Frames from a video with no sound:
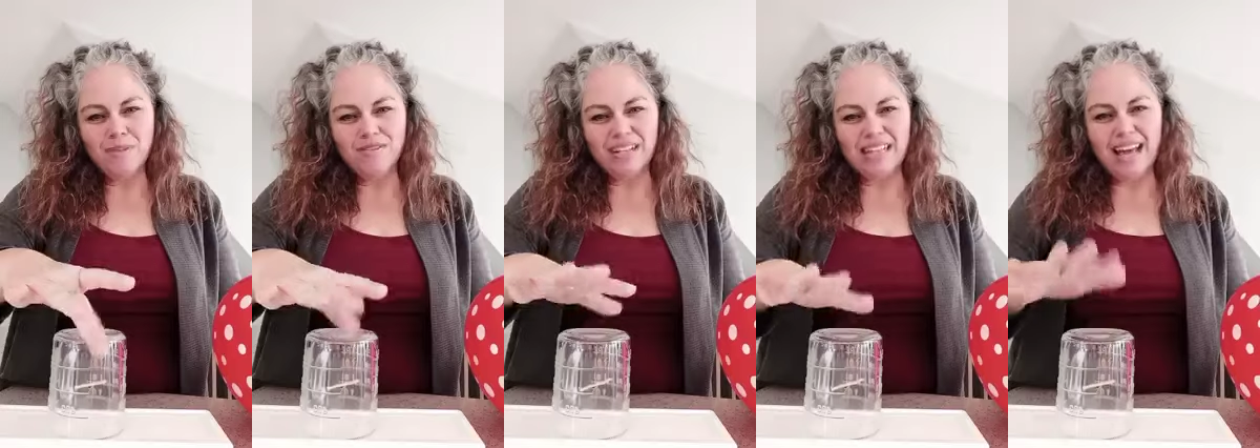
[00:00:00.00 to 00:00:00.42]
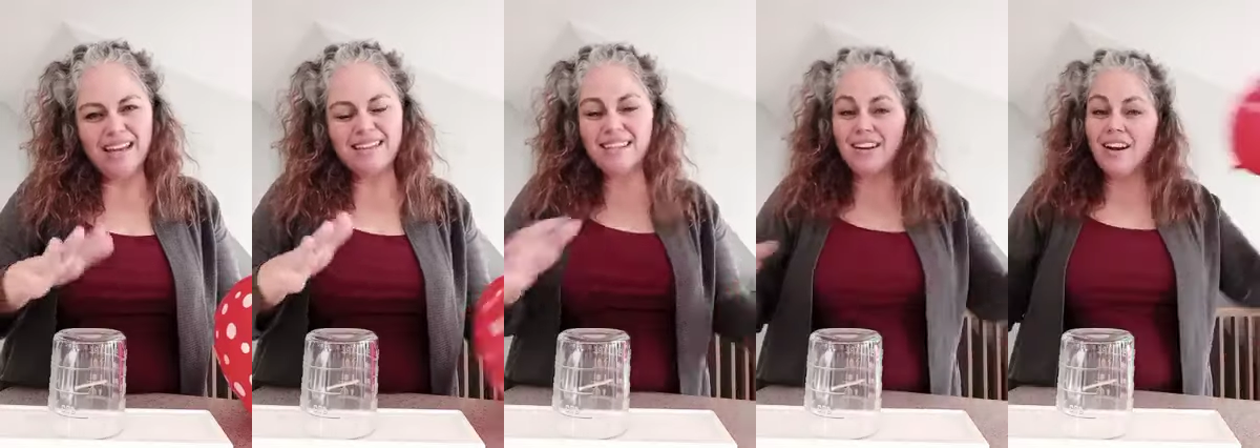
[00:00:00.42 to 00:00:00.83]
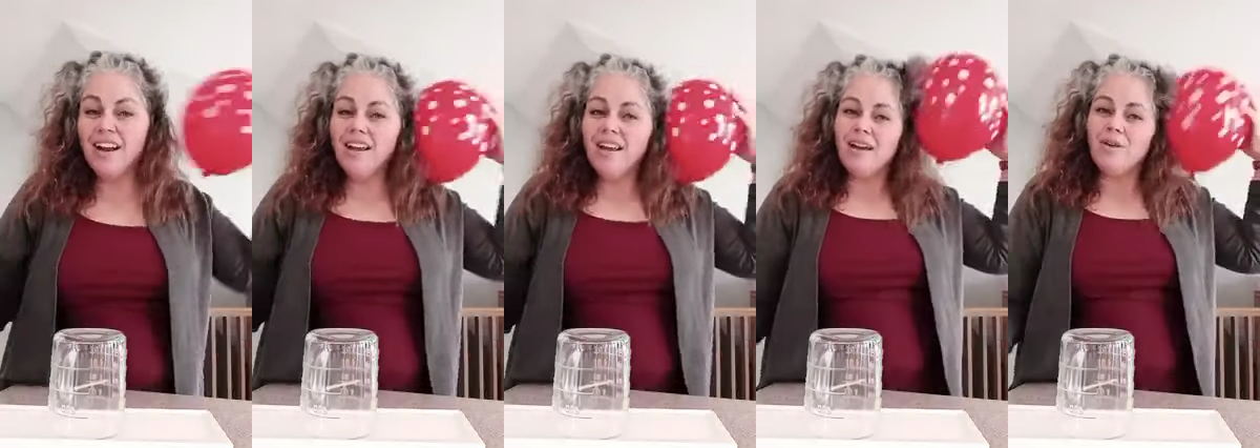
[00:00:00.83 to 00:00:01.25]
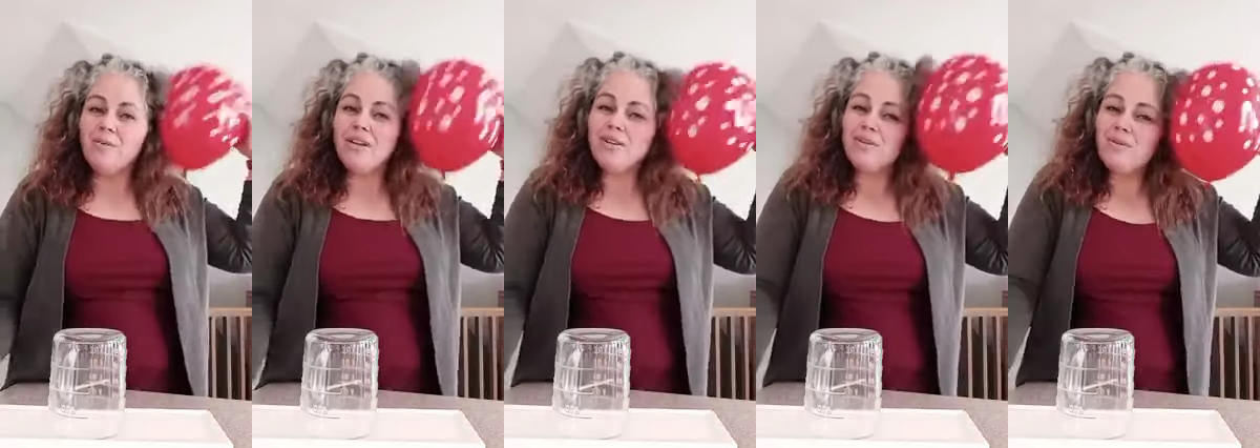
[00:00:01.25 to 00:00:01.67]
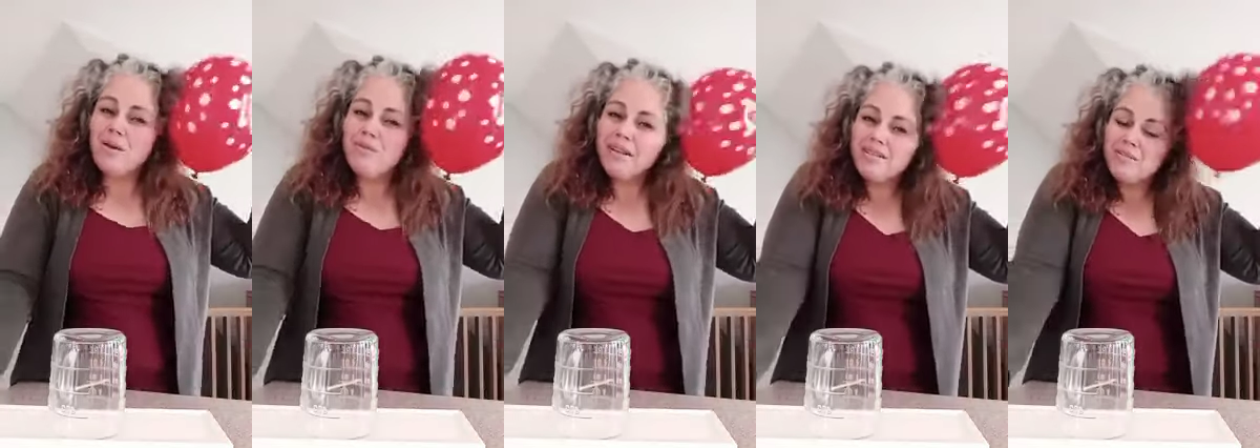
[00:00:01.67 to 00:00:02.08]
of a glass here, and when you're
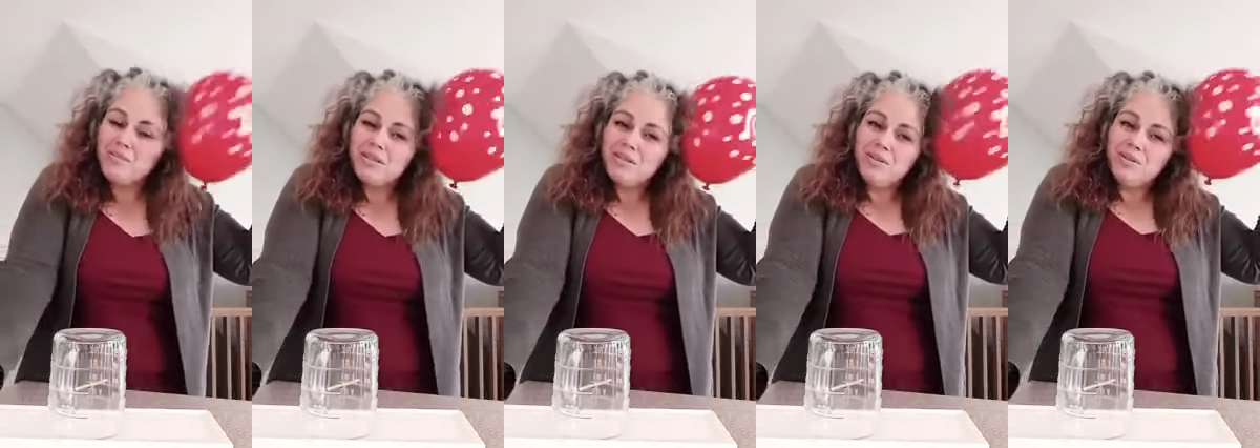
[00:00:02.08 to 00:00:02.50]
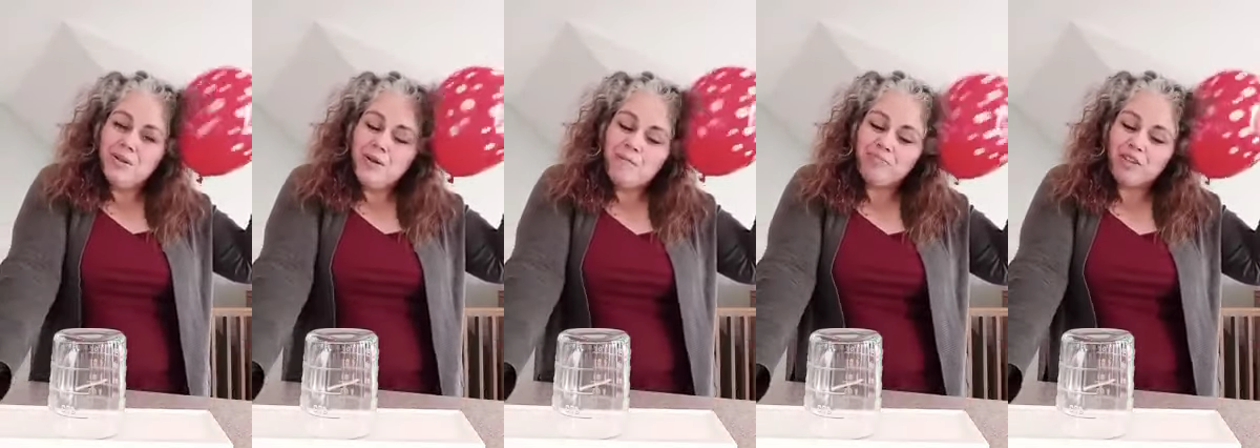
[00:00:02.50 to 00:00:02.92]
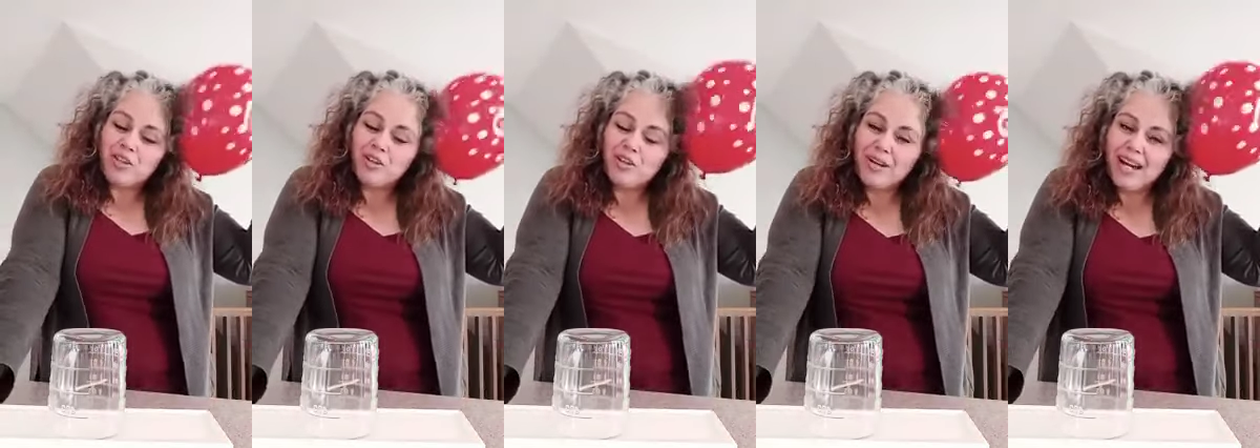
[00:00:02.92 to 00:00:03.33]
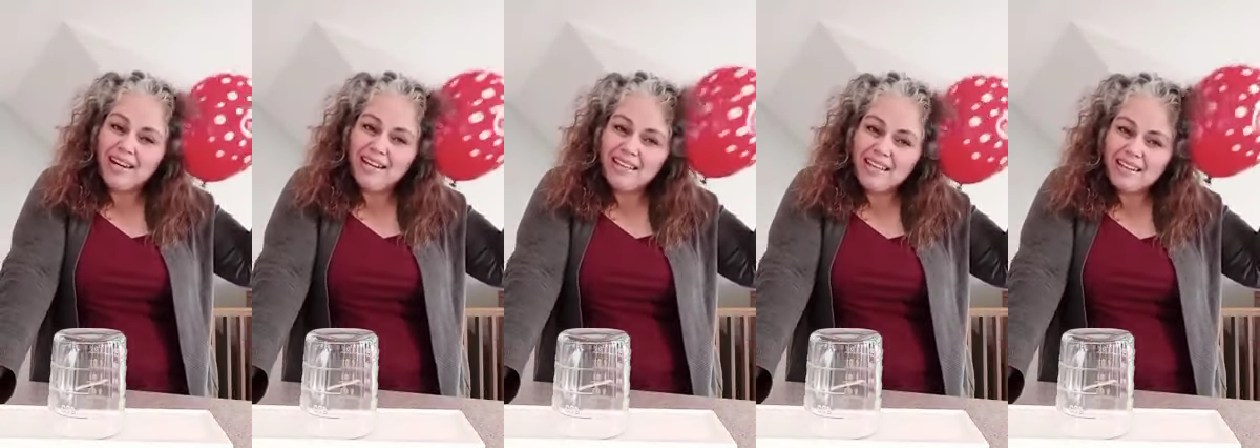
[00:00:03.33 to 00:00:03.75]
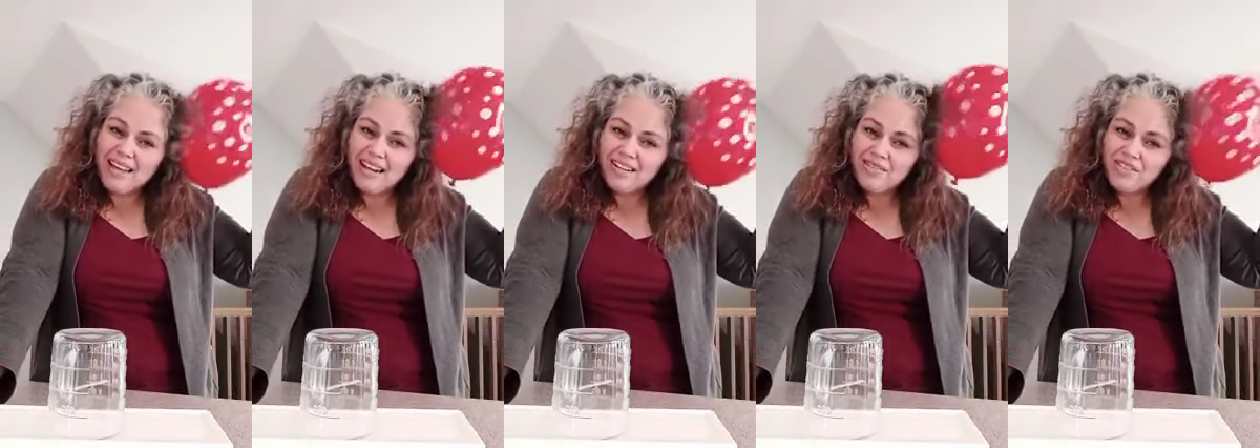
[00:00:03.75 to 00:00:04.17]
rubbing the balloon, you're creating that
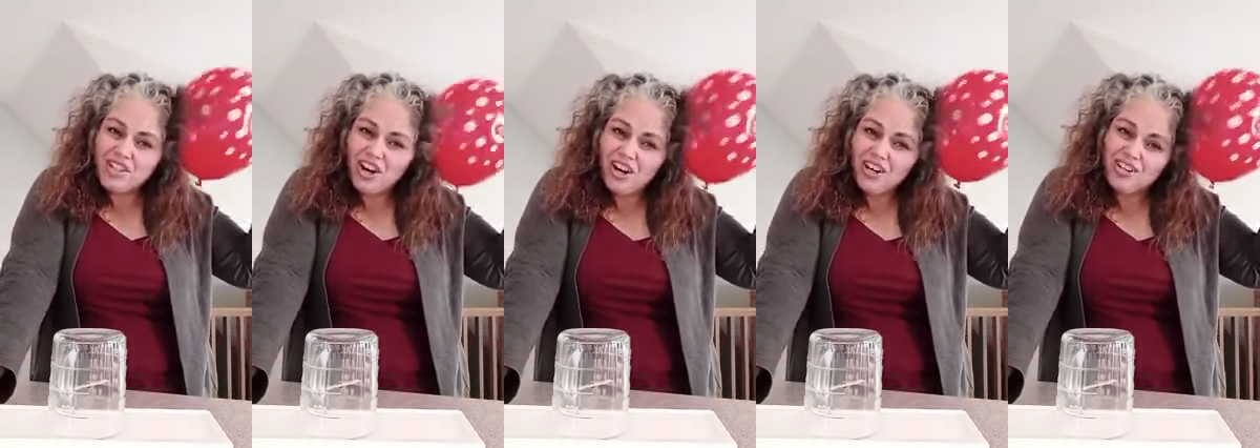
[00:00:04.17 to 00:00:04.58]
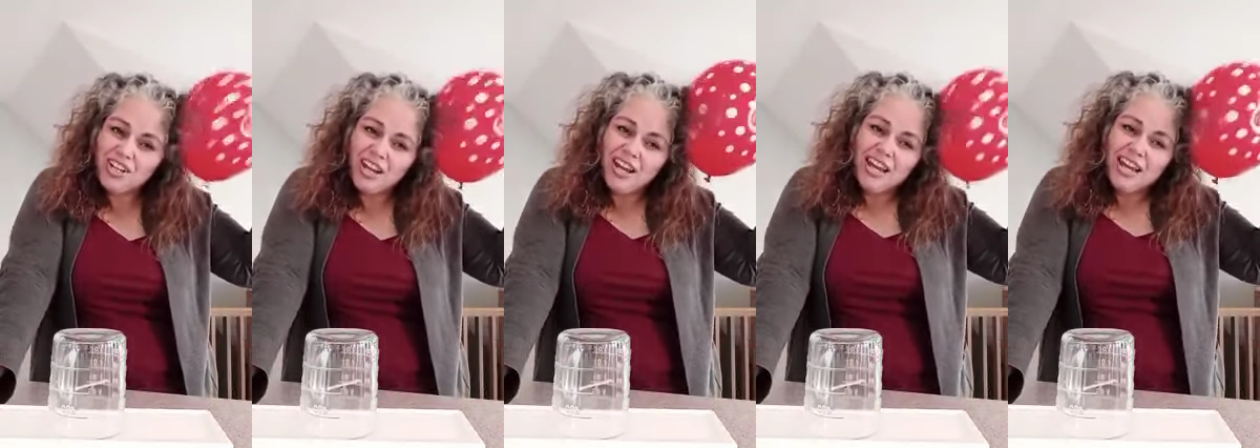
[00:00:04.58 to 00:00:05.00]
negative charge.